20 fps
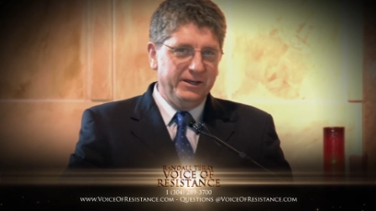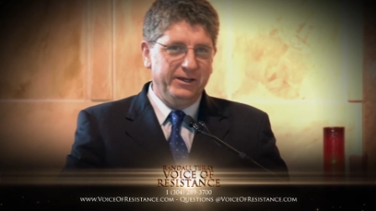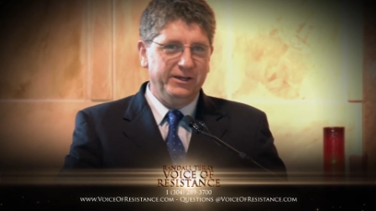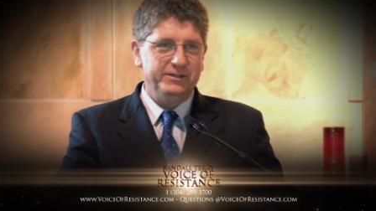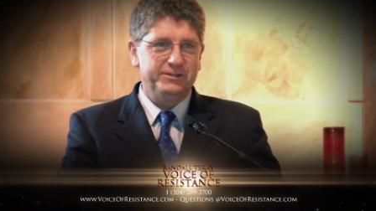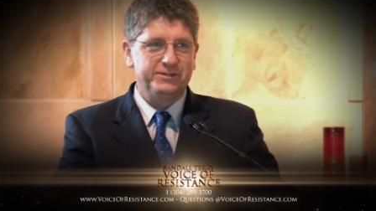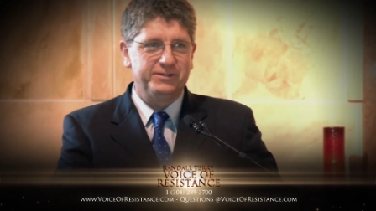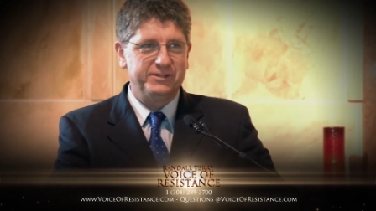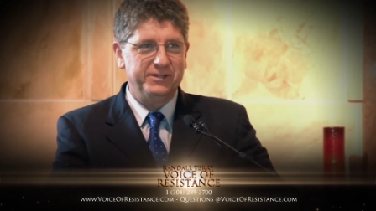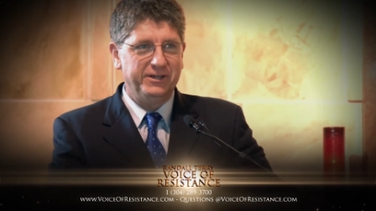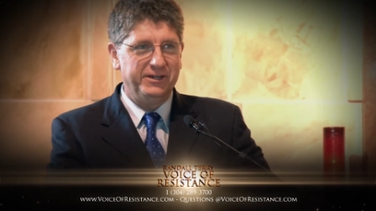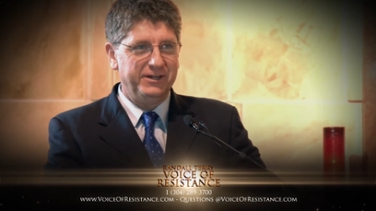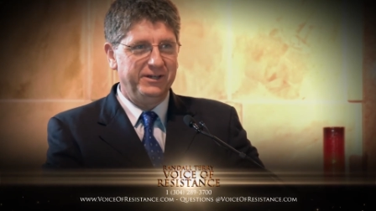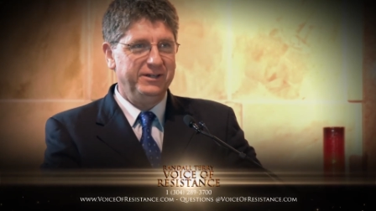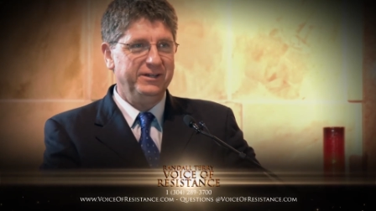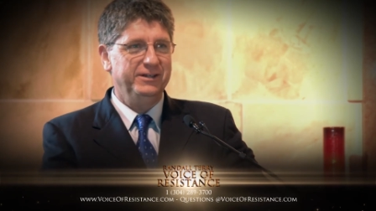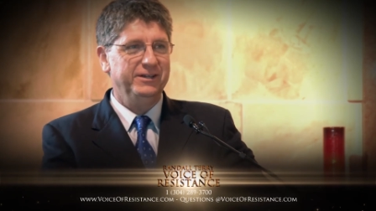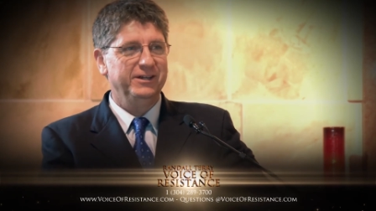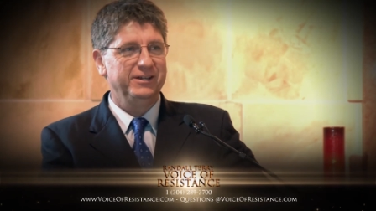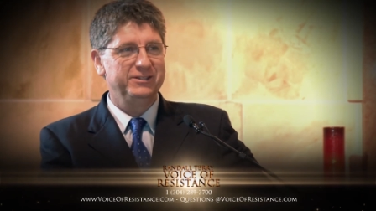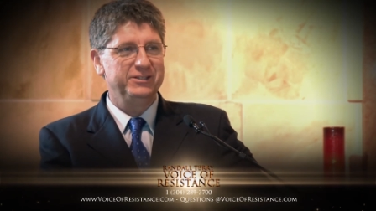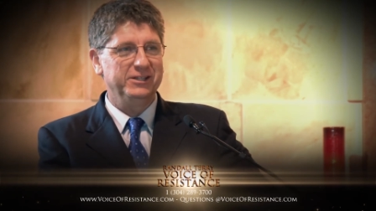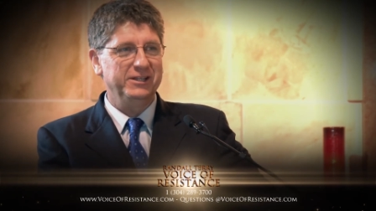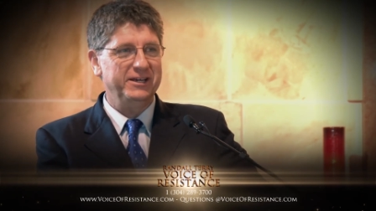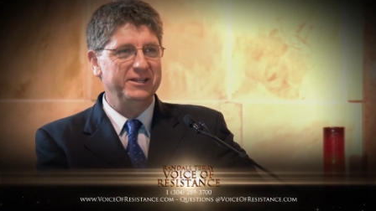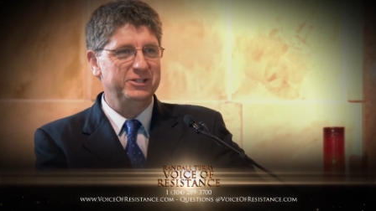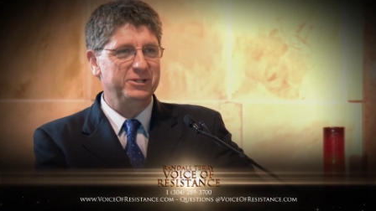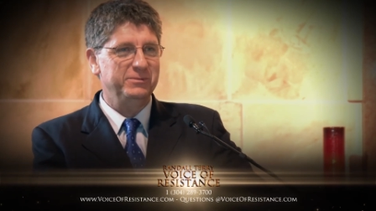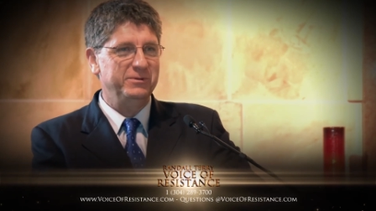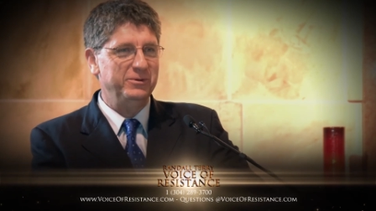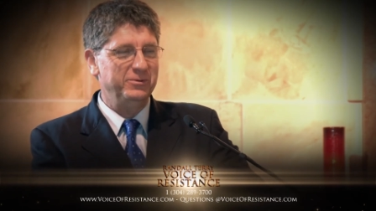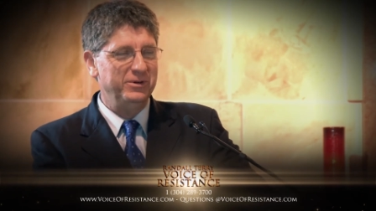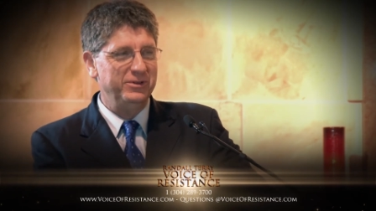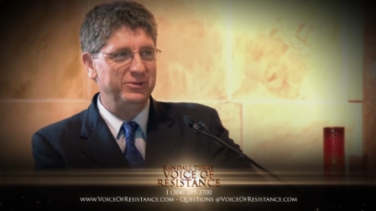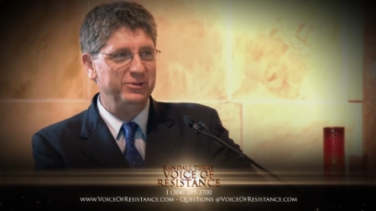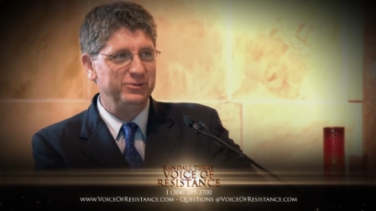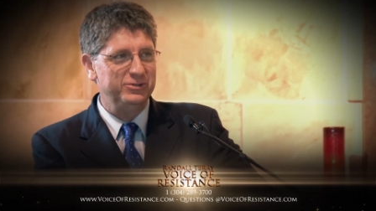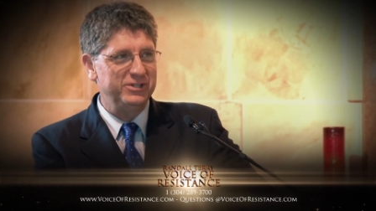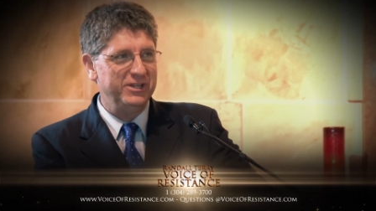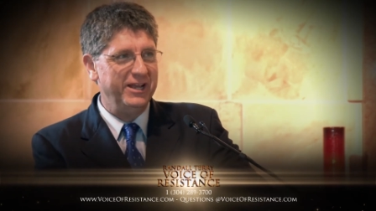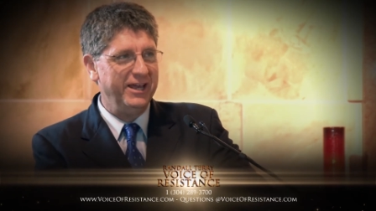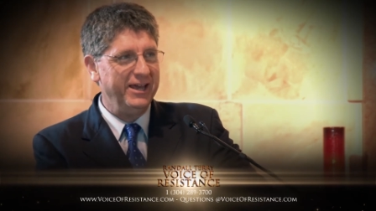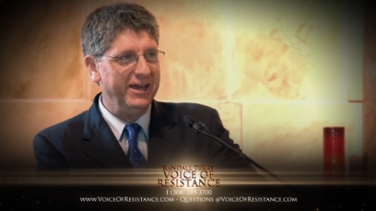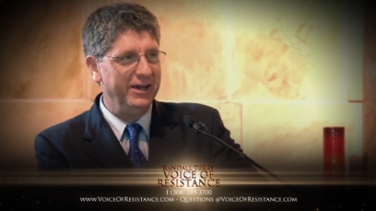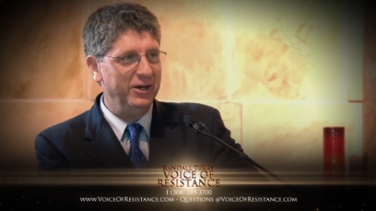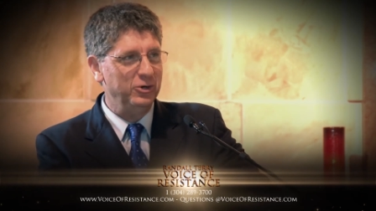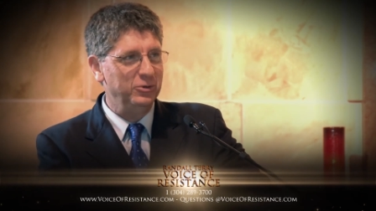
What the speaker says: It's a delight to be with you today.